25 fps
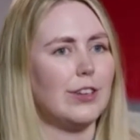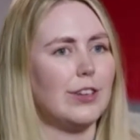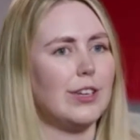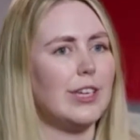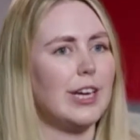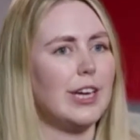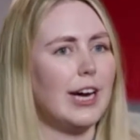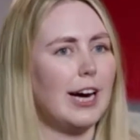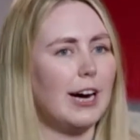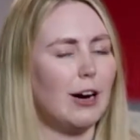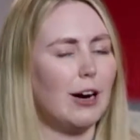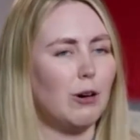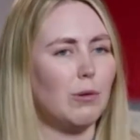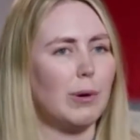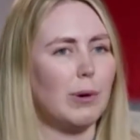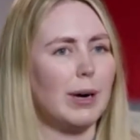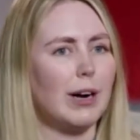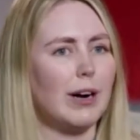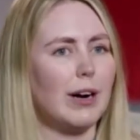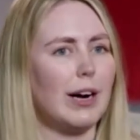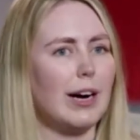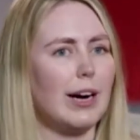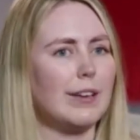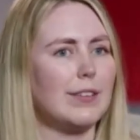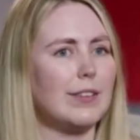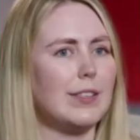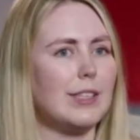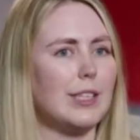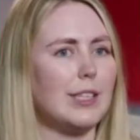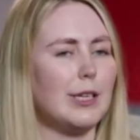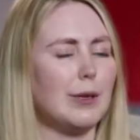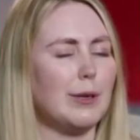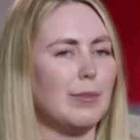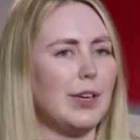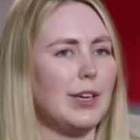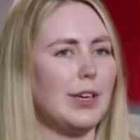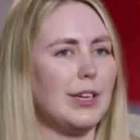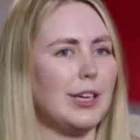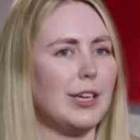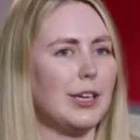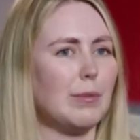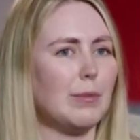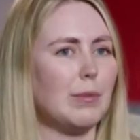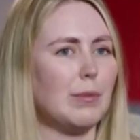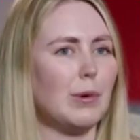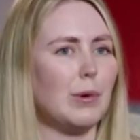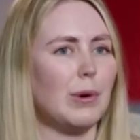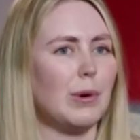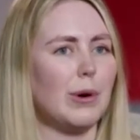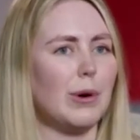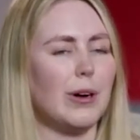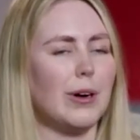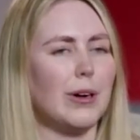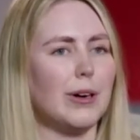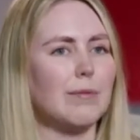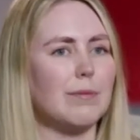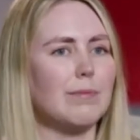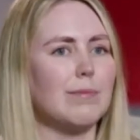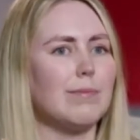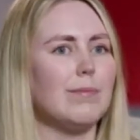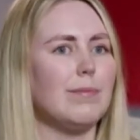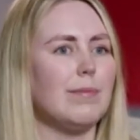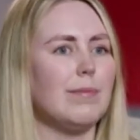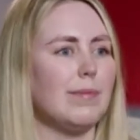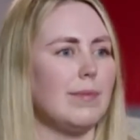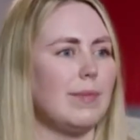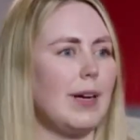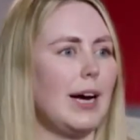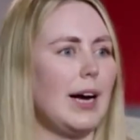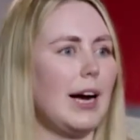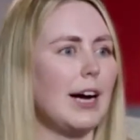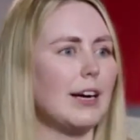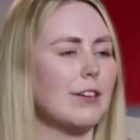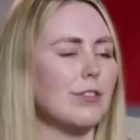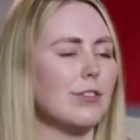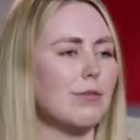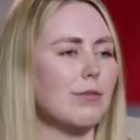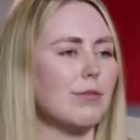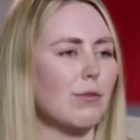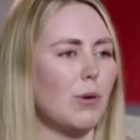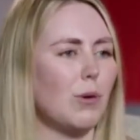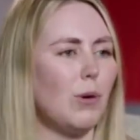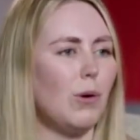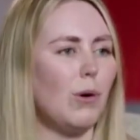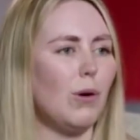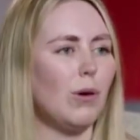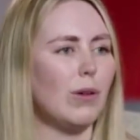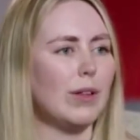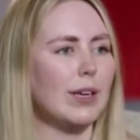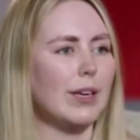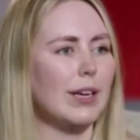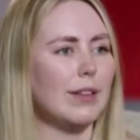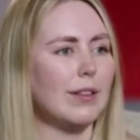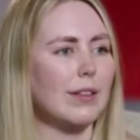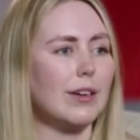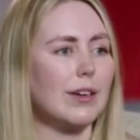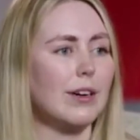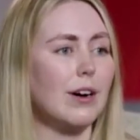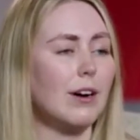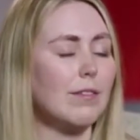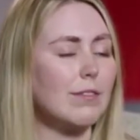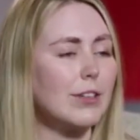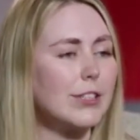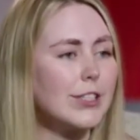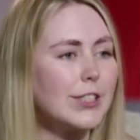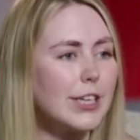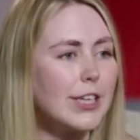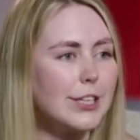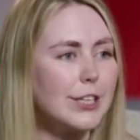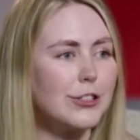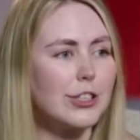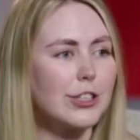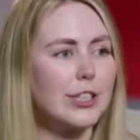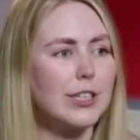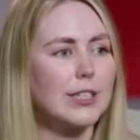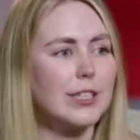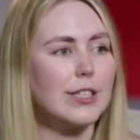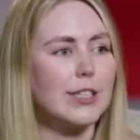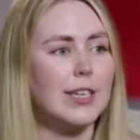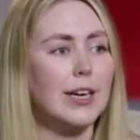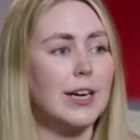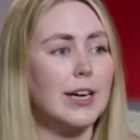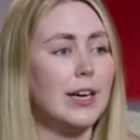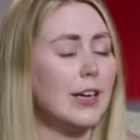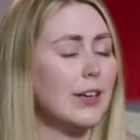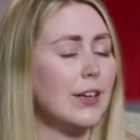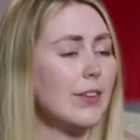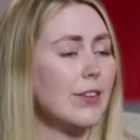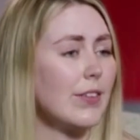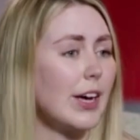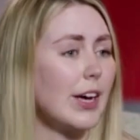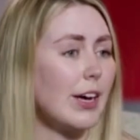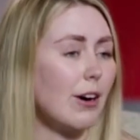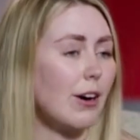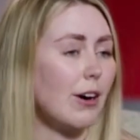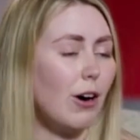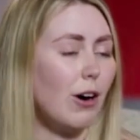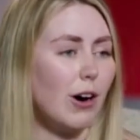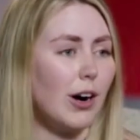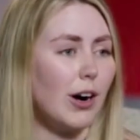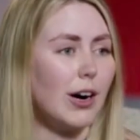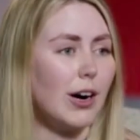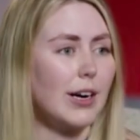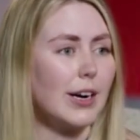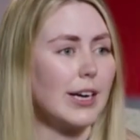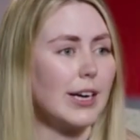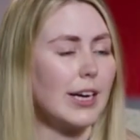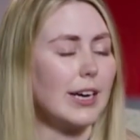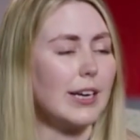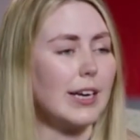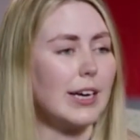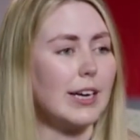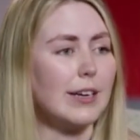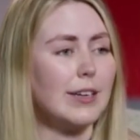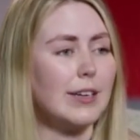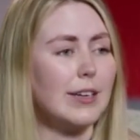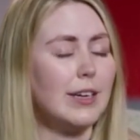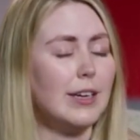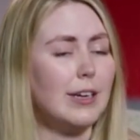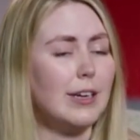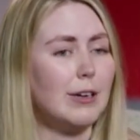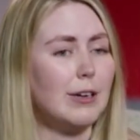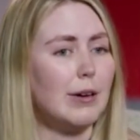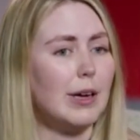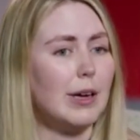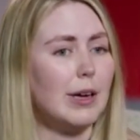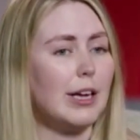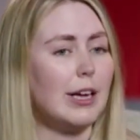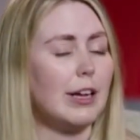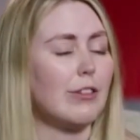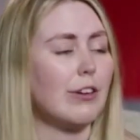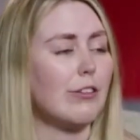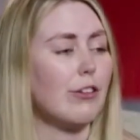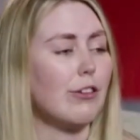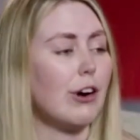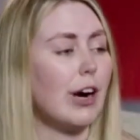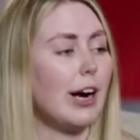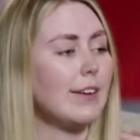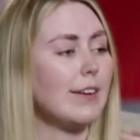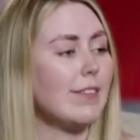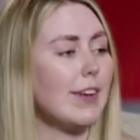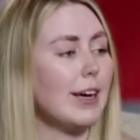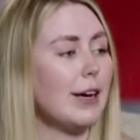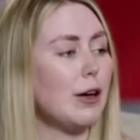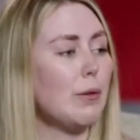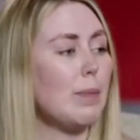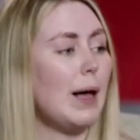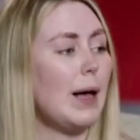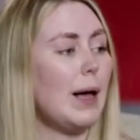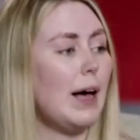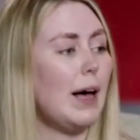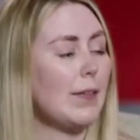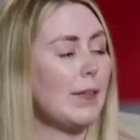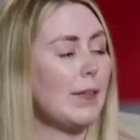to now, where I see him taking a more active role in the conversation at HARC and to trying to help